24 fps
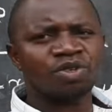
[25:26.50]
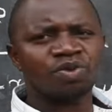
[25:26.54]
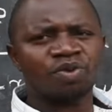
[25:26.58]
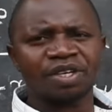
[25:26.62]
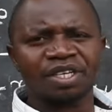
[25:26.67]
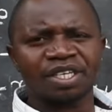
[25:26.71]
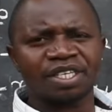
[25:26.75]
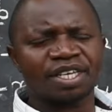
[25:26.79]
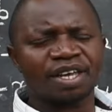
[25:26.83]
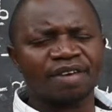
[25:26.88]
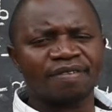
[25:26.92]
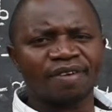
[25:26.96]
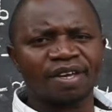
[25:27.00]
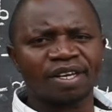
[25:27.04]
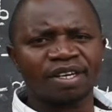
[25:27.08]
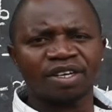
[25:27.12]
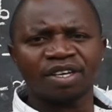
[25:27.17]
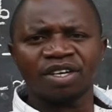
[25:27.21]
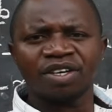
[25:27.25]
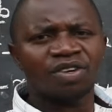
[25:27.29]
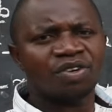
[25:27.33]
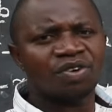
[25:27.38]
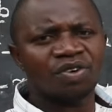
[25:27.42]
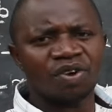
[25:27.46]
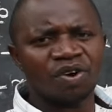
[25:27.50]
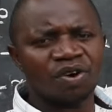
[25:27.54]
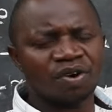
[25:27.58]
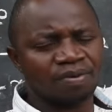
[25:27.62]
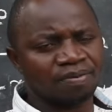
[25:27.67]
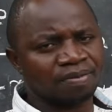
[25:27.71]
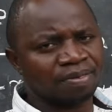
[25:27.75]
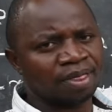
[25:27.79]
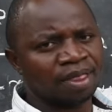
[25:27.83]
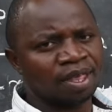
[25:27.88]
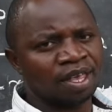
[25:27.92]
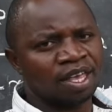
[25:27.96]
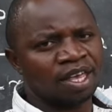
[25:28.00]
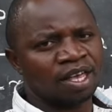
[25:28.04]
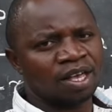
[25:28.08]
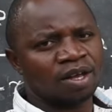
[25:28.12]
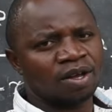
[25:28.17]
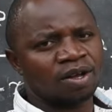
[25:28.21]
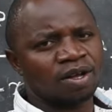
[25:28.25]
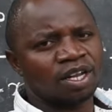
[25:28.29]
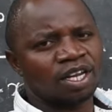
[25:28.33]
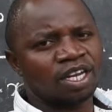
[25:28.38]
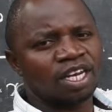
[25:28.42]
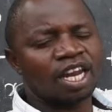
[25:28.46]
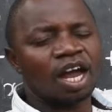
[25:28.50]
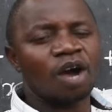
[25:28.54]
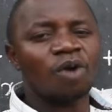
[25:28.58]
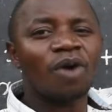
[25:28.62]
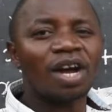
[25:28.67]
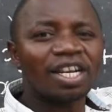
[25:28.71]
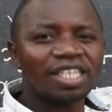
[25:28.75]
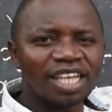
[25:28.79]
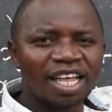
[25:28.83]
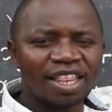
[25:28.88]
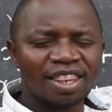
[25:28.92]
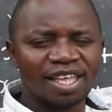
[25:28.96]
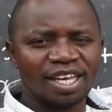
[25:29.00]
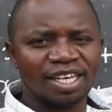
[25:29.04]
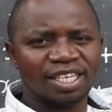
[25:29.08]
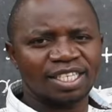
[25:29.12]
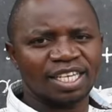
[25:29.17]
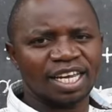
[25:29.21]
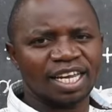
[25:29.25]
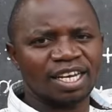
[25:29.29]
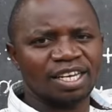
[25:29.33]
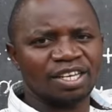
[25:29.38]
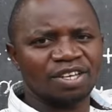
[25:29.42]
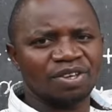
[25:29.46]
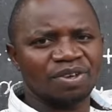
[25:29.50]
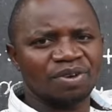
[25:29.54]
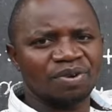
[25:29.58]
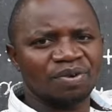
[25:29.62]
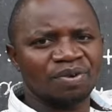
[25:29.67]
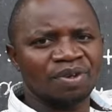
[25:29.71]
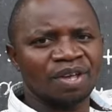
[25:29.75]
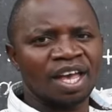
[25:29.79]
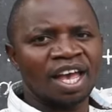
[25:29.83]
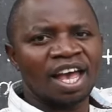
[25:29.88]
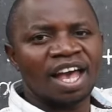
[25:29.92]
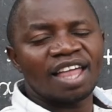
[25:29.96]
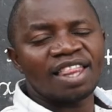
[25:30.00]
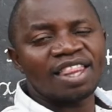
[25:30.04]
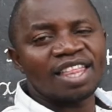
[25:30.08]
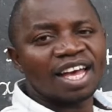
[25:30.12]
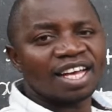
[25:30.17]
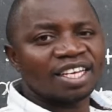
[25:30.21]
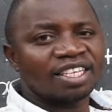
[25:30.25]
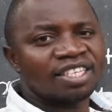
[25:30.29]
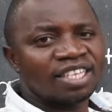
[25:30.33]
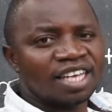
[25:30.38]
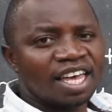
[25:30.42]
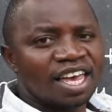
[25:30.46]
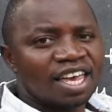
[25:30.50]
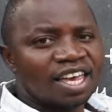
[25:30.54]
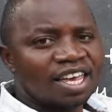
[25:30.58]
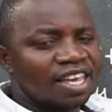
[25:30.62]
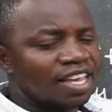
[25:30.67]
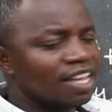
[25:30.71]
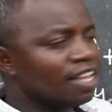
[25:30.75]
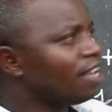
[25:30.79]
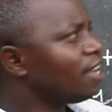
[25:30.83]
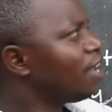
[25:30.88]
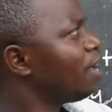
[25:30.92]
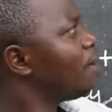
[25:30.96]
27? No. Now what are they telling you? They are saying,